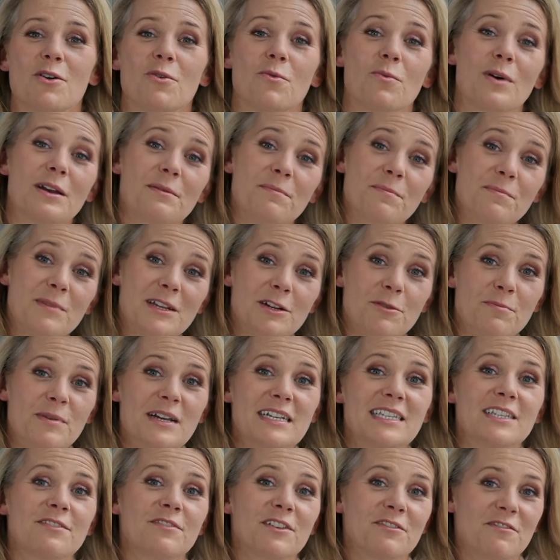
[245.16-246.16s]
One little
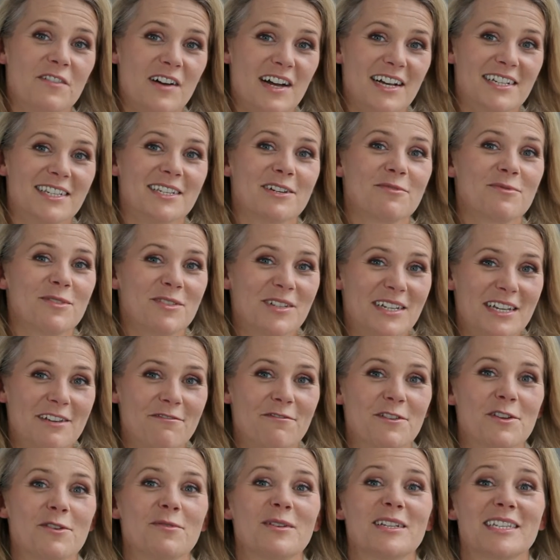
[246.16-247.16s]
piece of advice I would
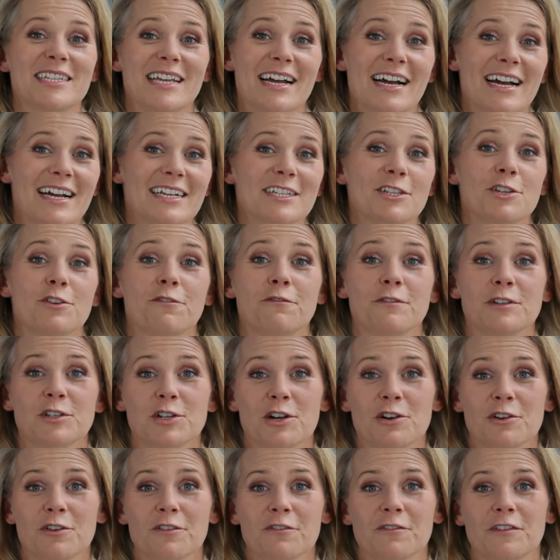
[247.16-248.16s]
give you is to ask your
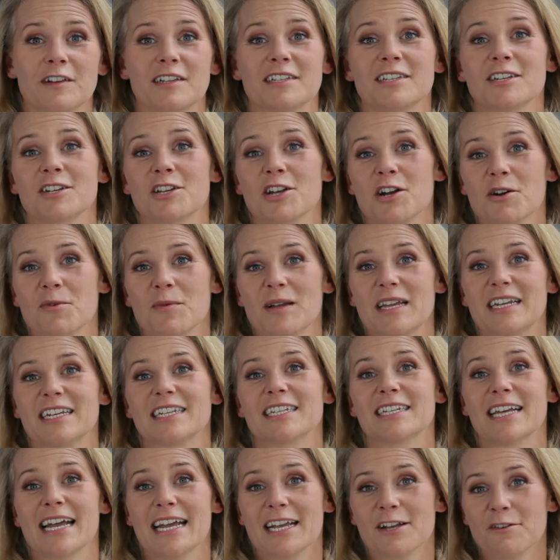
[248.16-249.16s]
photographer to go in
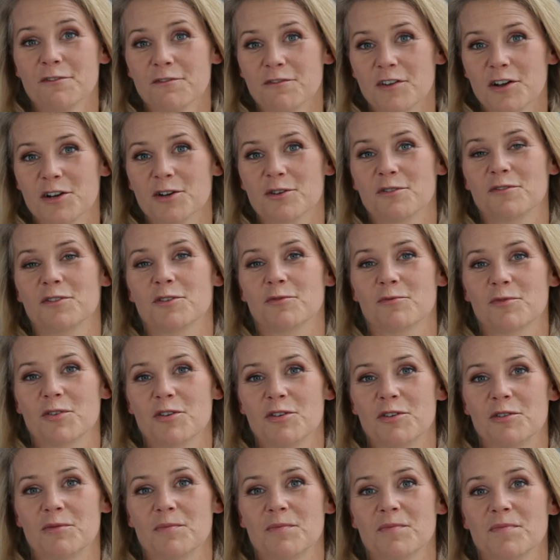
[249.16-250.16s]
and take a photo of the
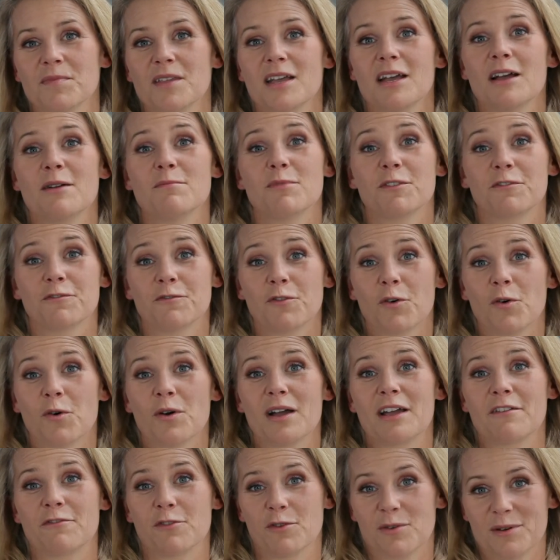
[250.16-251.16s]
room
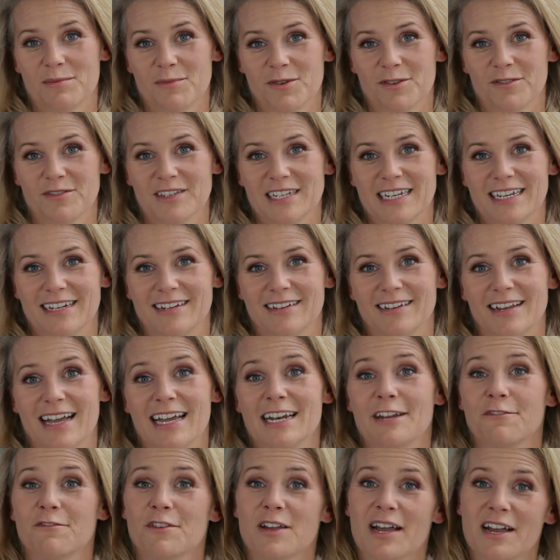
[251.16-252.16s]
before everyone moves in.
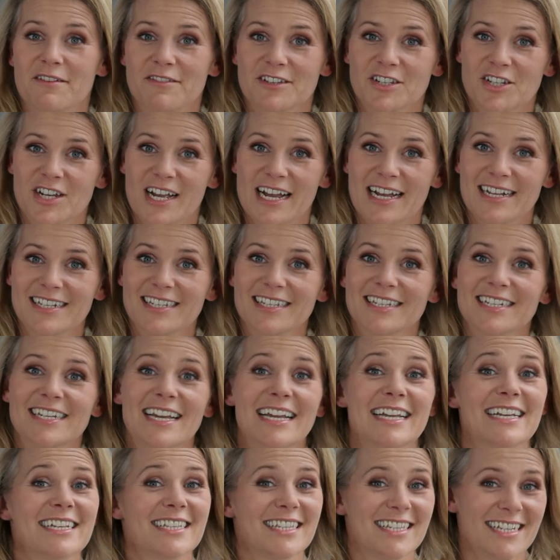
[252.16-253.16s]
And if you have a chance,
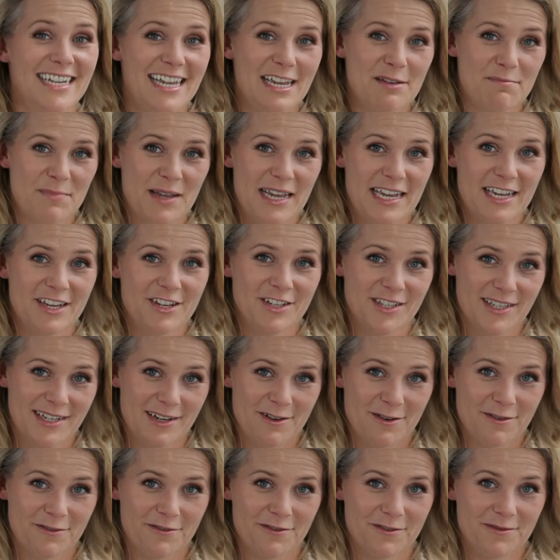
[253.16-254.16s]
take a sneak peek
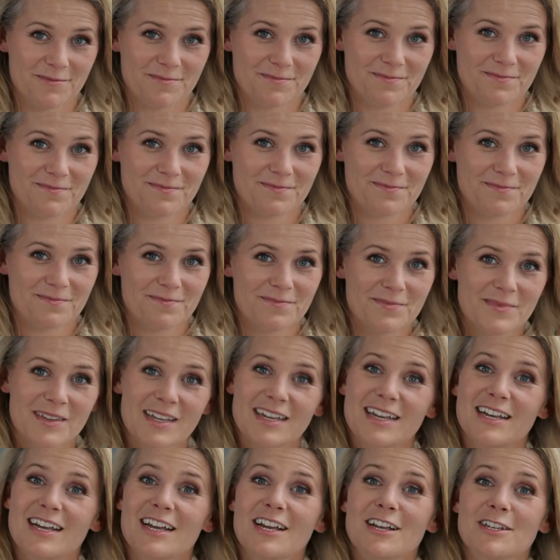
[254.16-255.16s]
yourself.
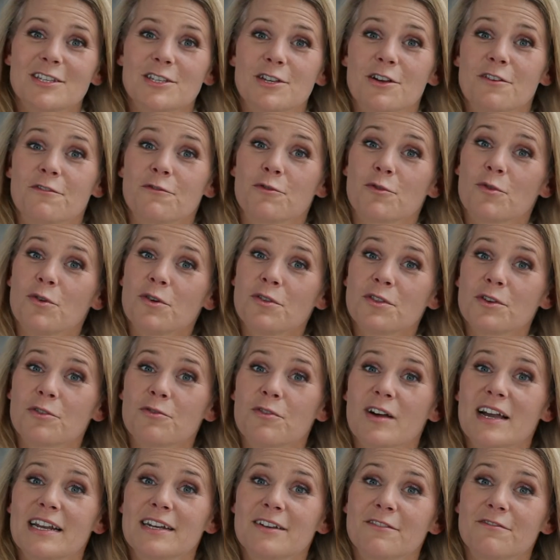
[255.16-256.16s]
So for all the
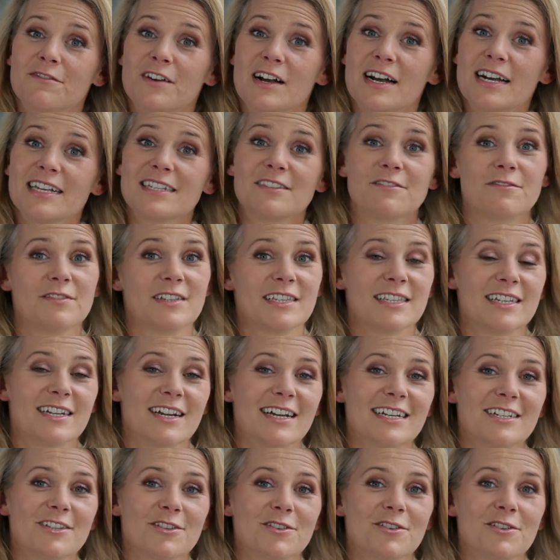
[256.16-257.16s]
great advice, visit
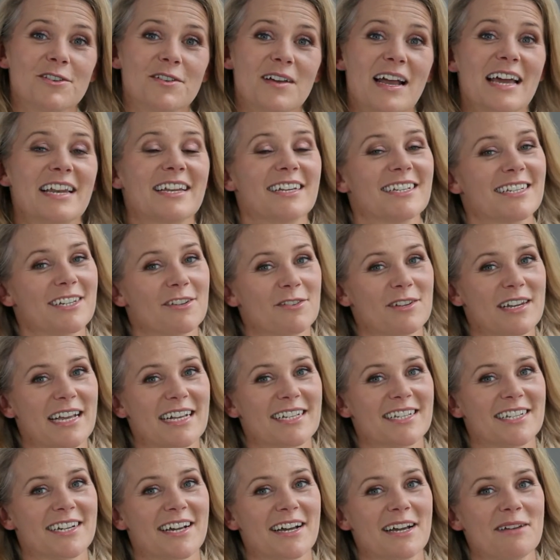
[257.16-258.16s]
I Do, and until
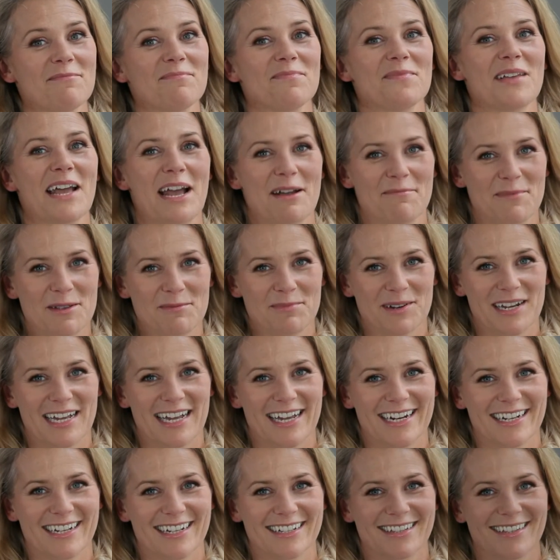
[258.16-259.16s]
next time, happy
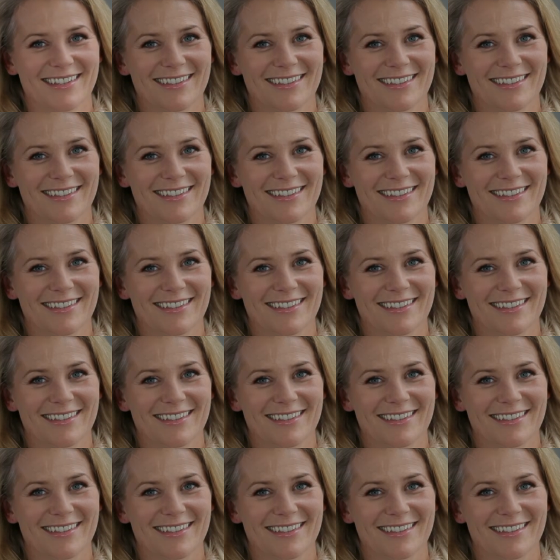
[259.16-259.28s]
planning.